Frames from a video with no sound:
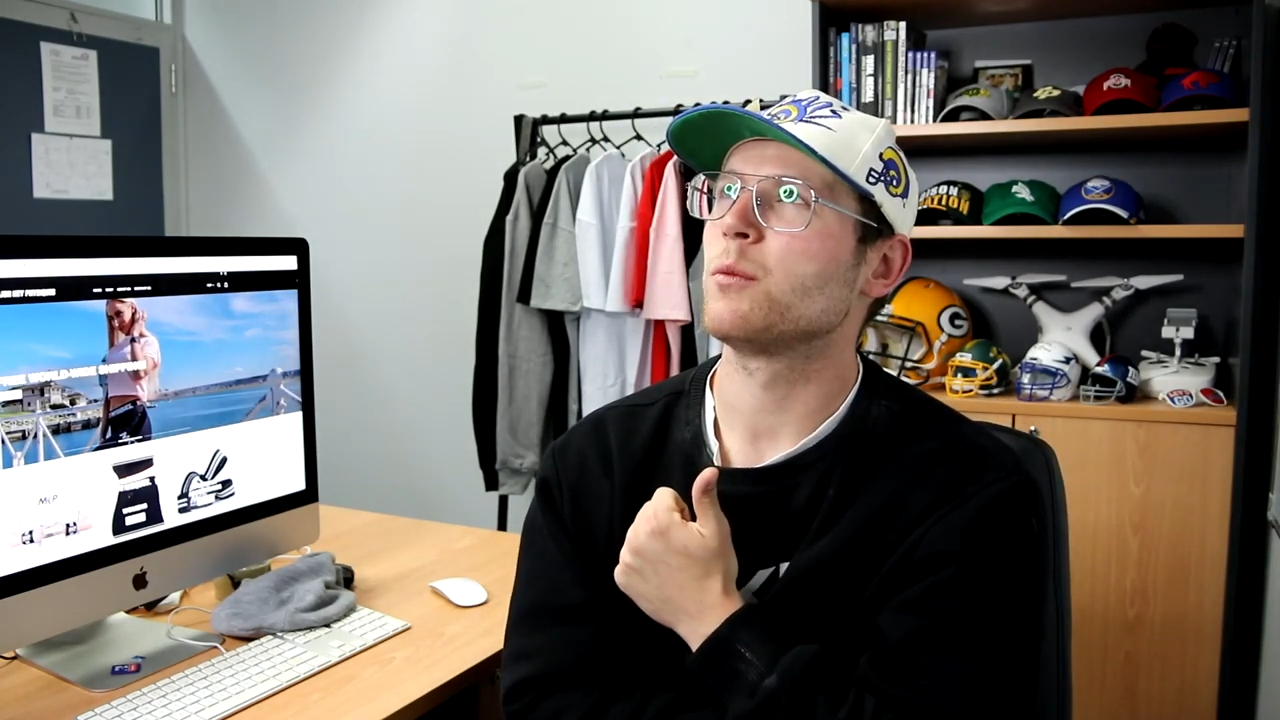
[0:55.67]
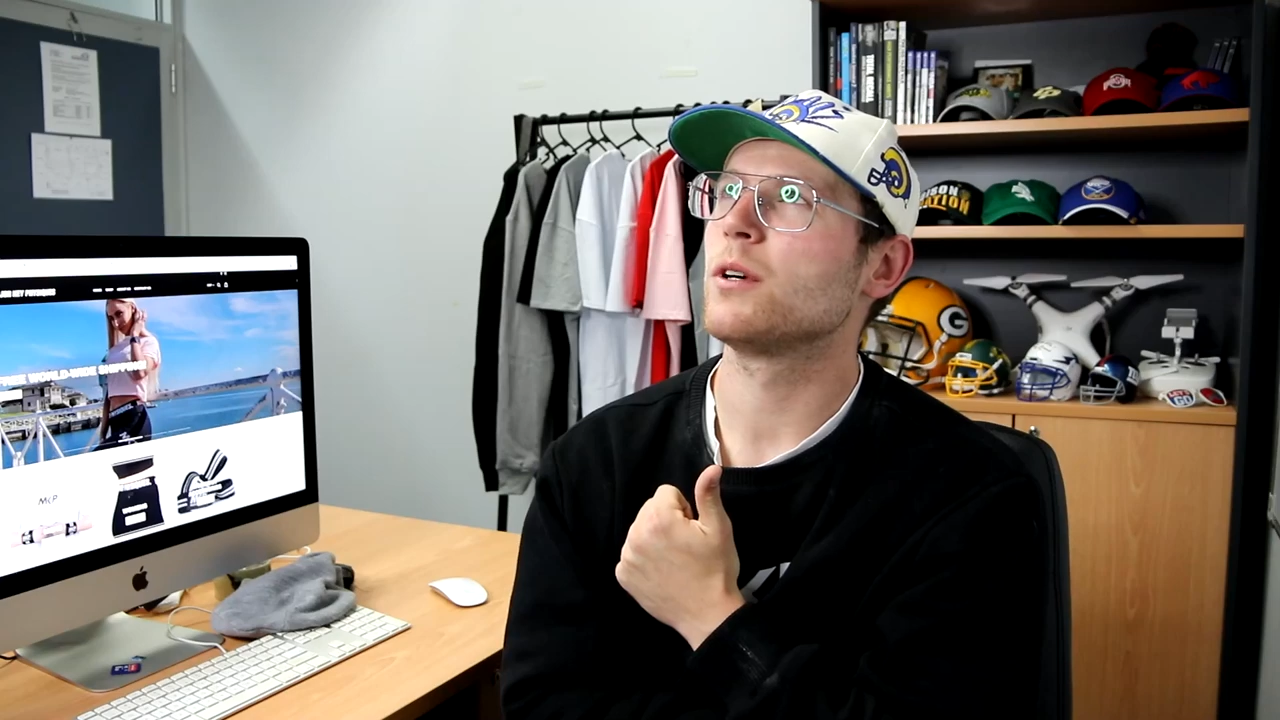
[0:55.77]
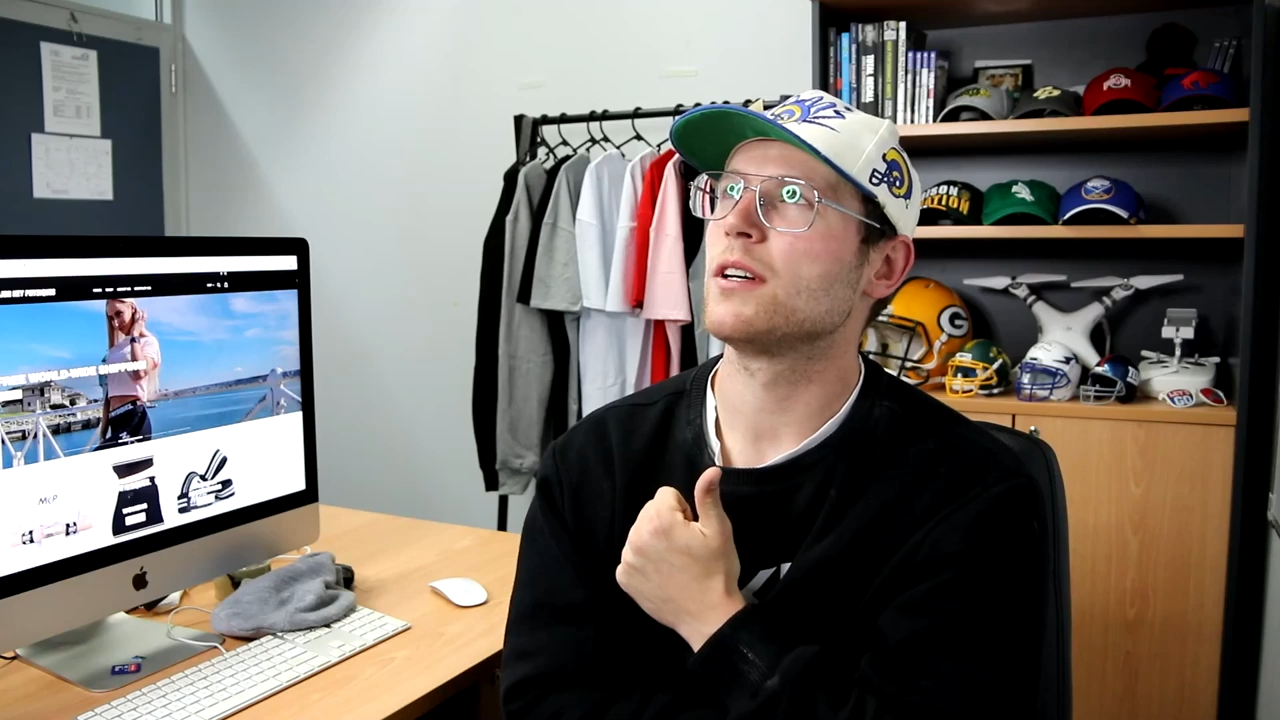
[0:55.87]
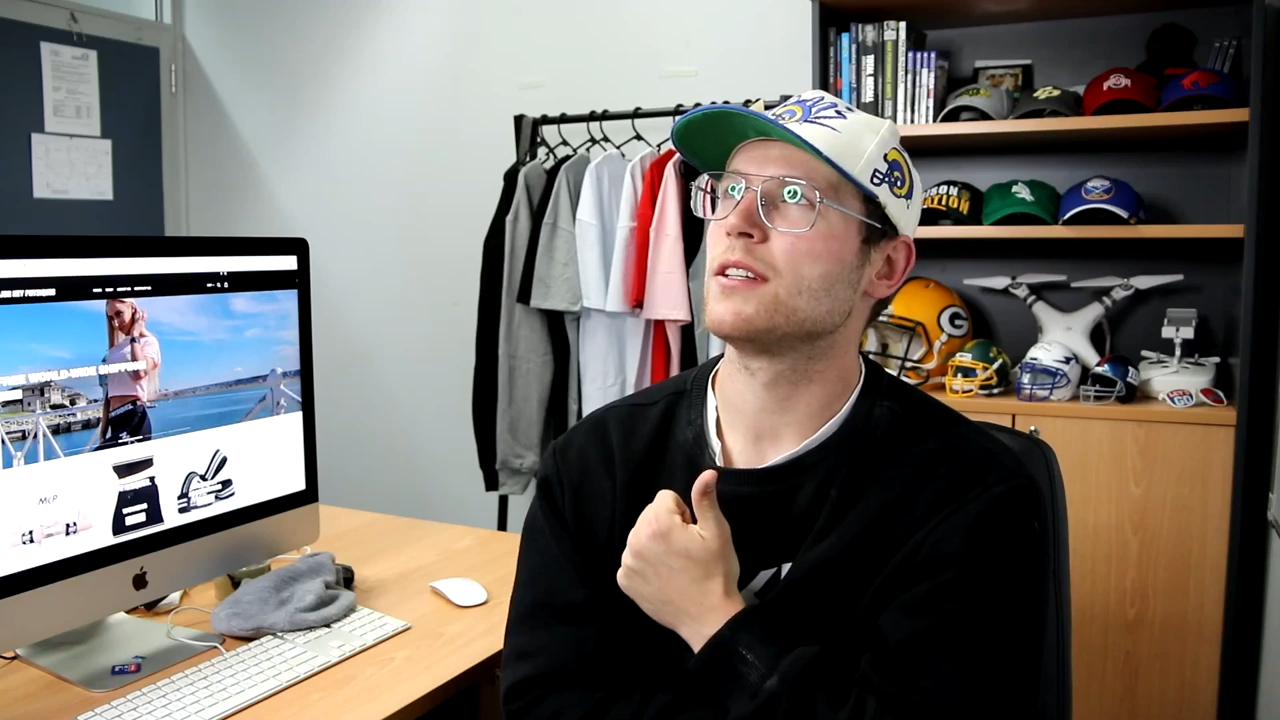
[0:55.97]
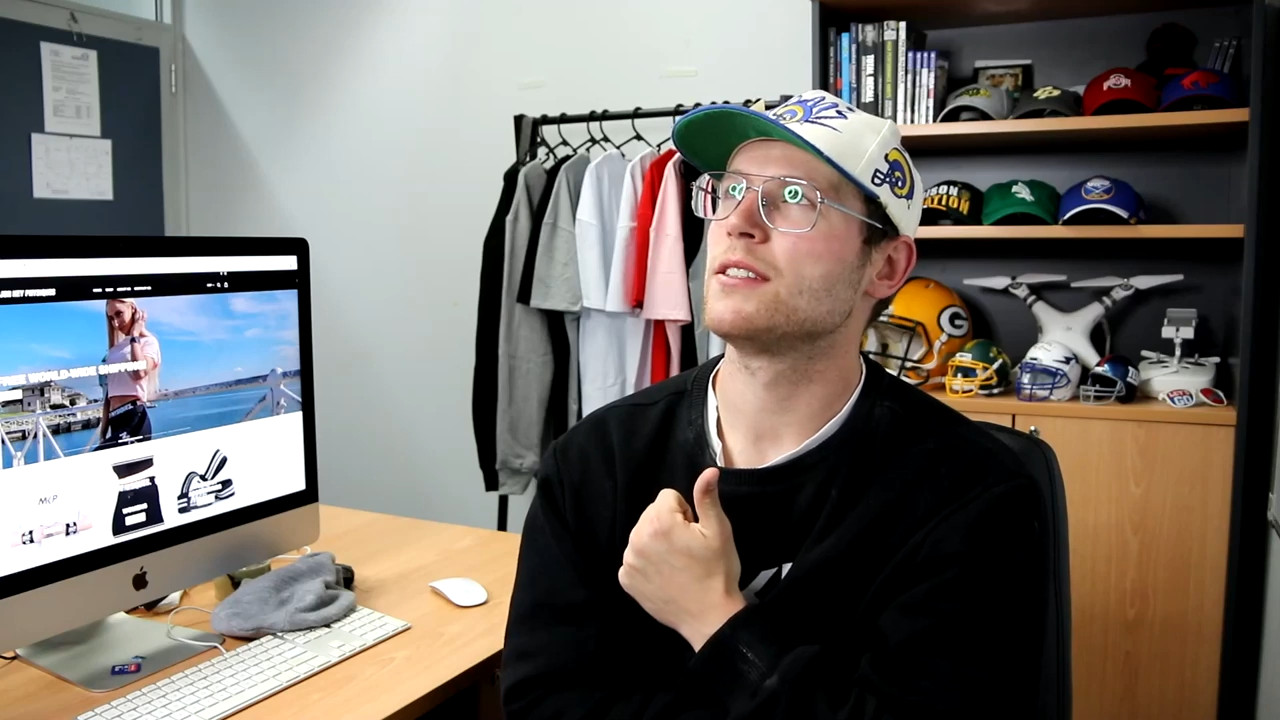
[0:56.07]

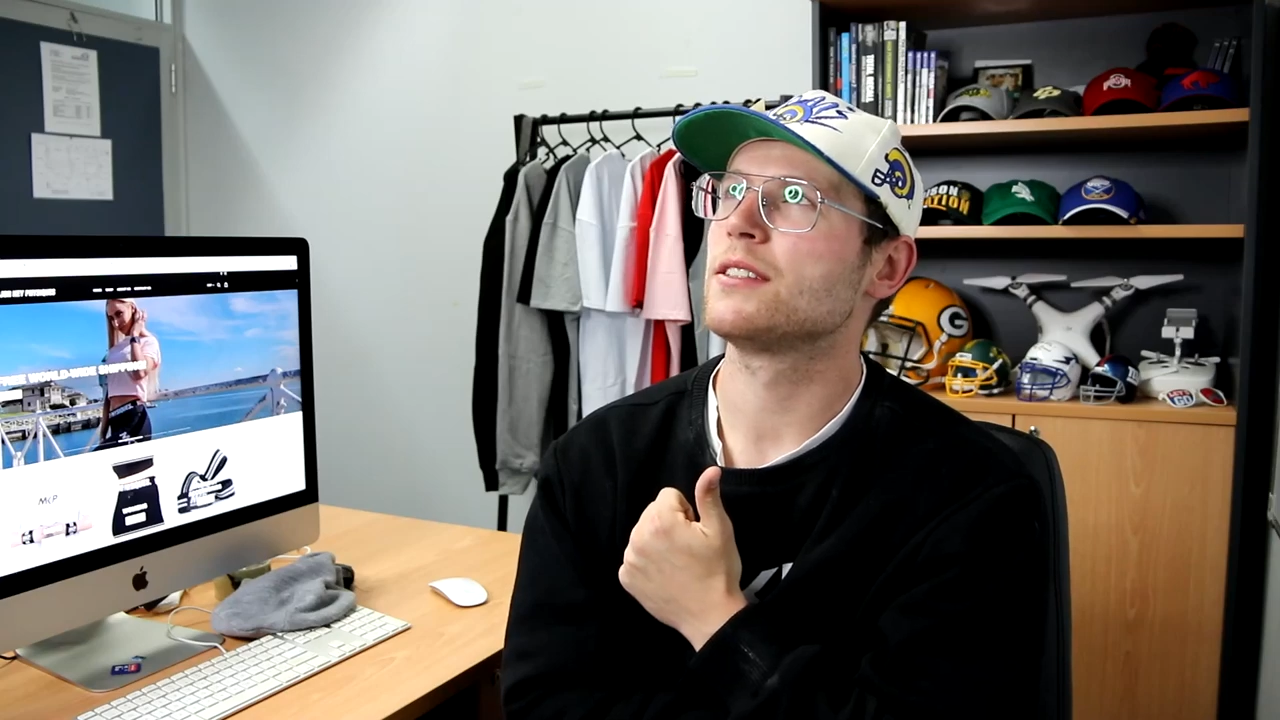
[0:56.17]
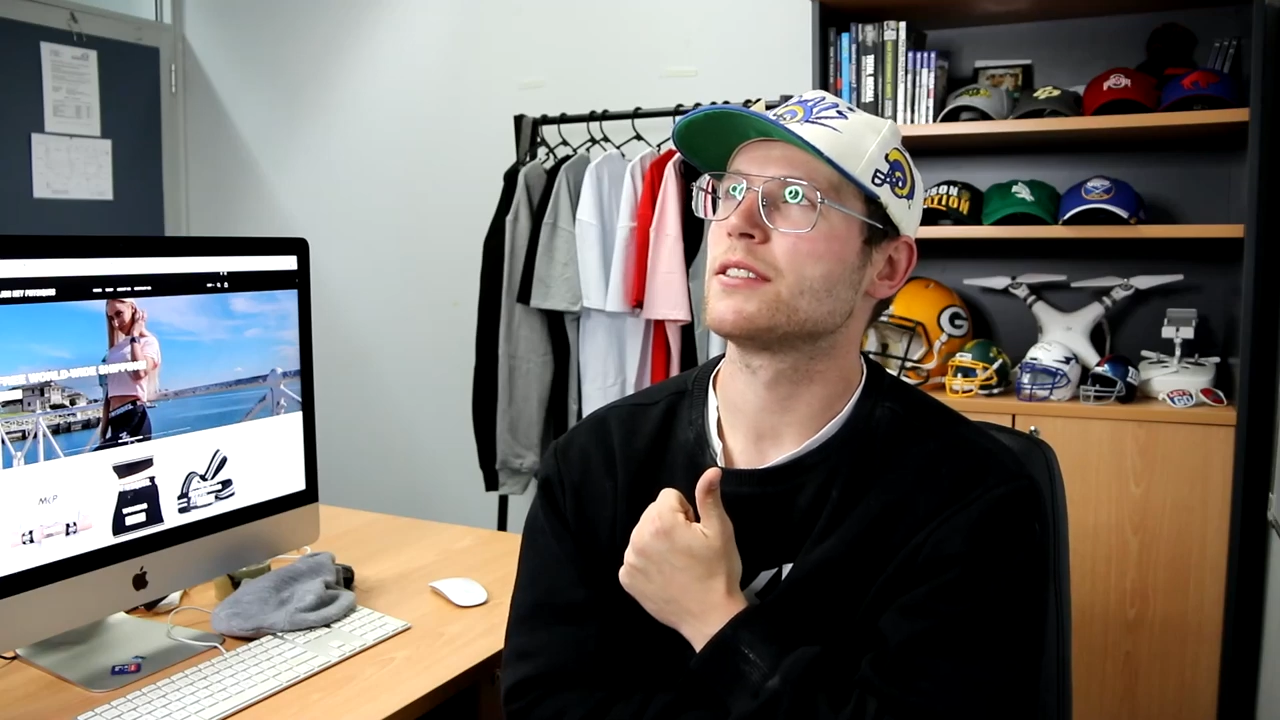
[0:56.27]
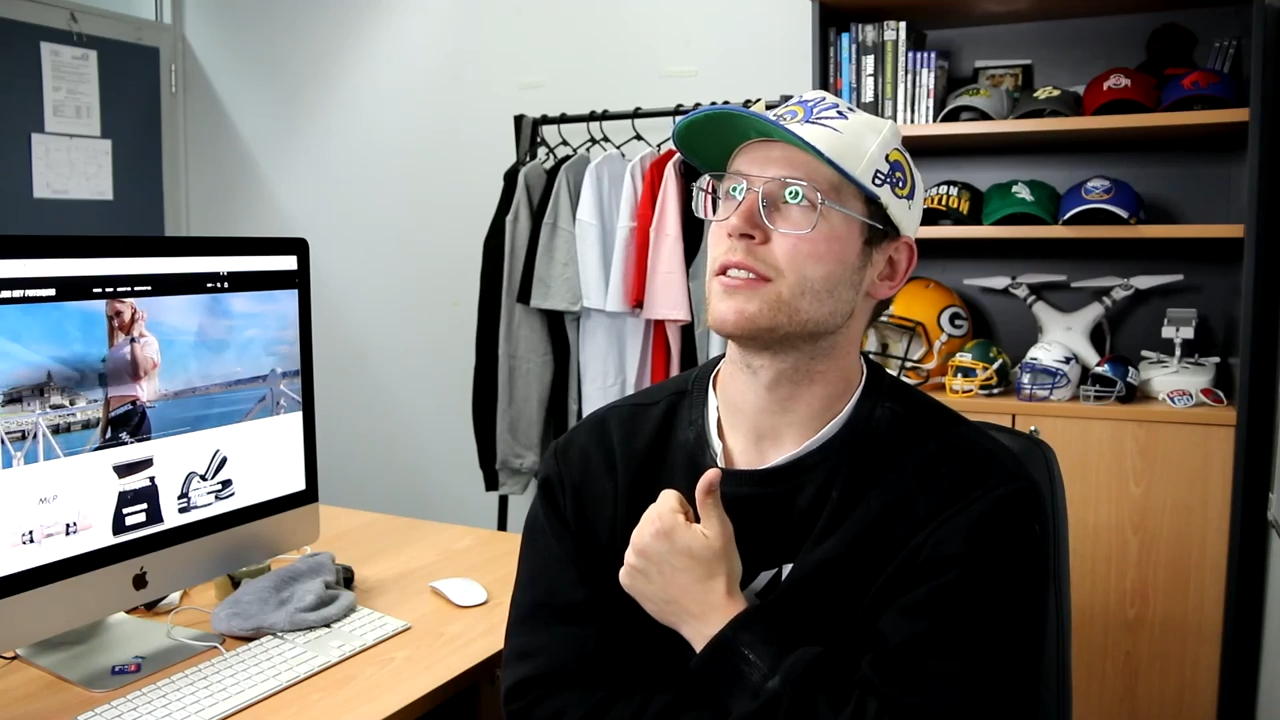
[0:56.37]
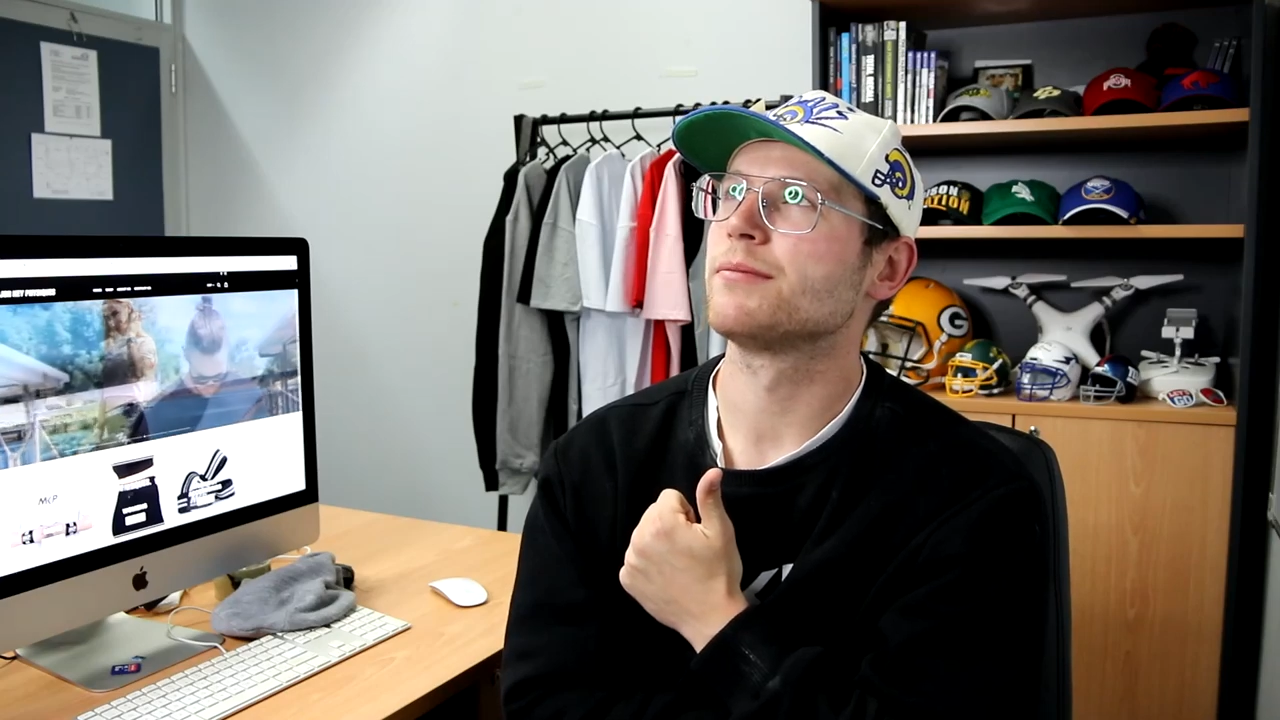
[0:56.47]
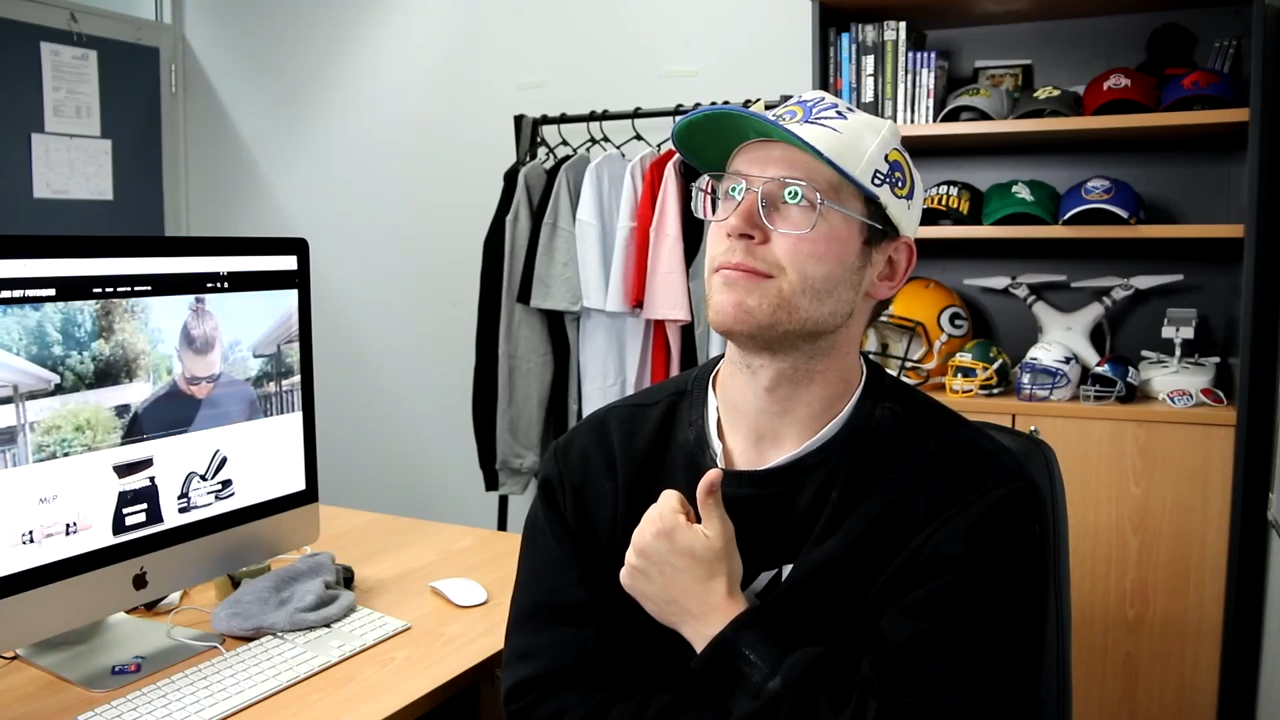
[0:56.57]

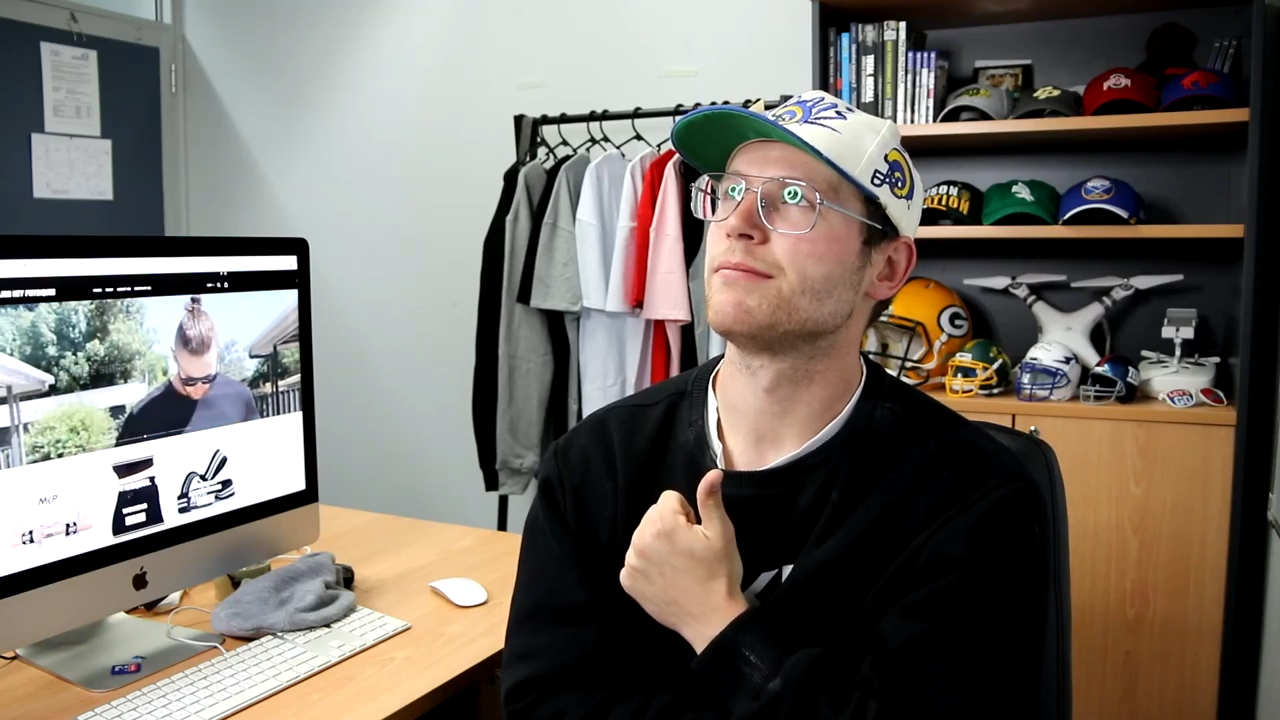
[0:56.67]
was